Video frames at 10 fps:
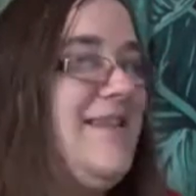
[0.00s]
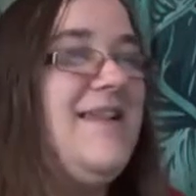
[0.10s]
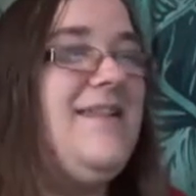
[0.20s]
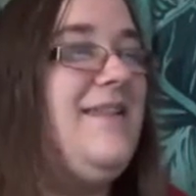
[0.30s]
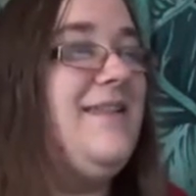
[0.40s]

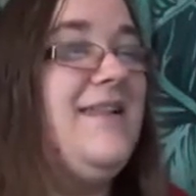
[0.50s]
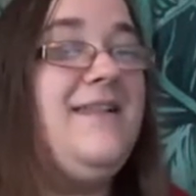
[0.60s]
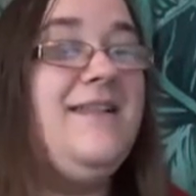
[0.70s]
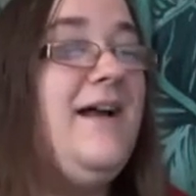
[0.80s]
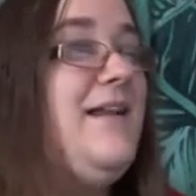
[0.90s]
this
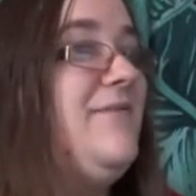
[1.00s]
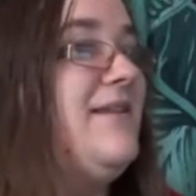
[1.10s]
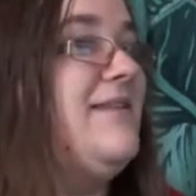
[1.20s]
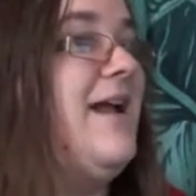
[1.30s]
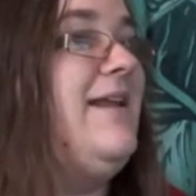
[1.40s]
is kind of
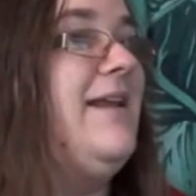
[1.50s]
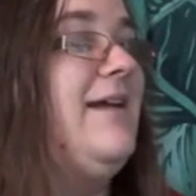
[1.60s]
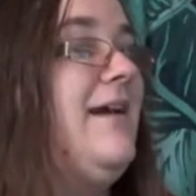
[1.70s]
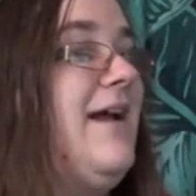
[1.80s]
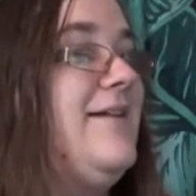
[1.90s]

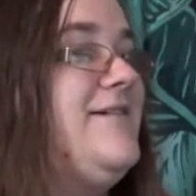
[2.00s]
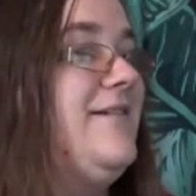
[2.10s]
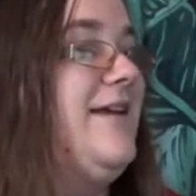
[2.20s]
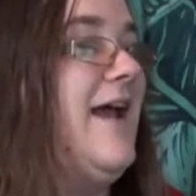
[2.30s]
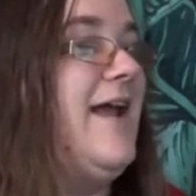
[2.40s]
exciting, actually.